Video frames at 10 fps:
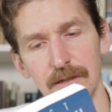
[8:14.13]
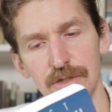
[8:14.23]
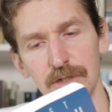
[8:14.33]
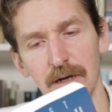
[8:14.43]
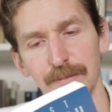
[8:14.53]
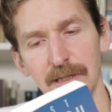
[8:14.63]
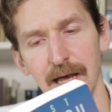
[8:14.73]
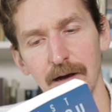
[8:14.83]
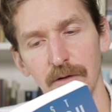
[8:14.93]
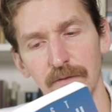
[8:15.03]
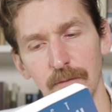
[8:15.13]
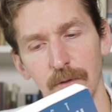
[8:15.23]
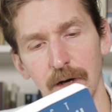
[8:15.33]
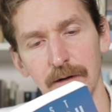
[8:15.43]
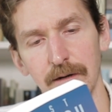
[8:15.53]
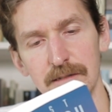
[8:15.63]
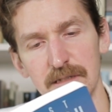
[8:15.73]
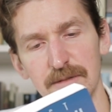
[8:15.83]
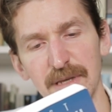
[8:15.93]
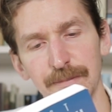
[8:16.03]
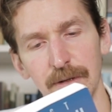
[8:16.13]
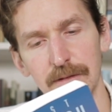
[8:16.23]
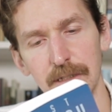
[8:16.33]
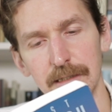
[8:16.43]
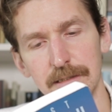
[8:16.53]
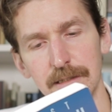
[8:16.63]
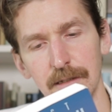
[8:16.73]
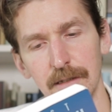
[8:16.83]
the shark plowed over the water as a speedboat does.